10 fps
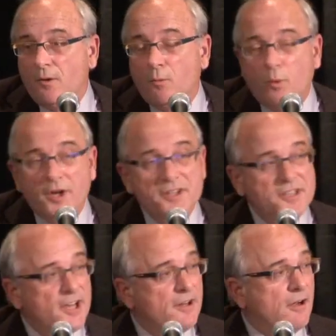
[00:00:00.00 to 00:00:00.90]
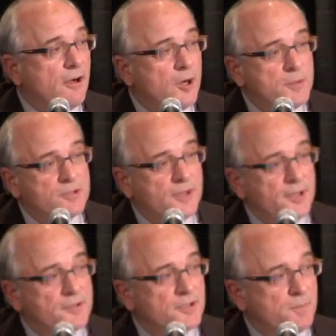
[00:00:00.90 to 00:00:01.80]
What is that
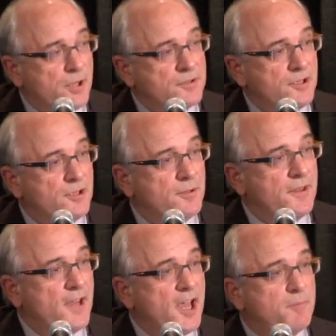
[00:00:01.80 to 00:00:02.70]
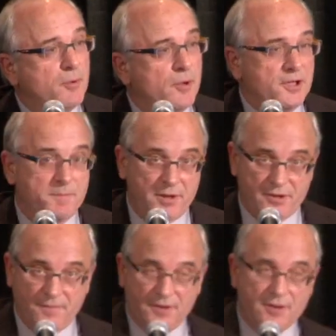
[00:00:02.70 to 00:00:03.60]
arbitrator supposed to do at that point,
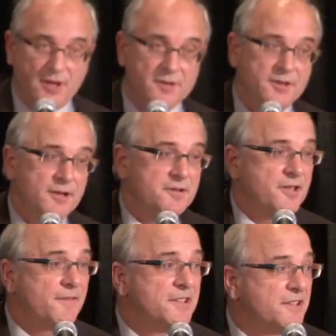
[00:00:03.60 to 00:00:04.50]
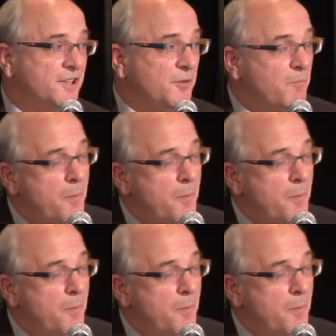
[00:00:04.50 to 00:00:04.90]
especially if the child's now 17?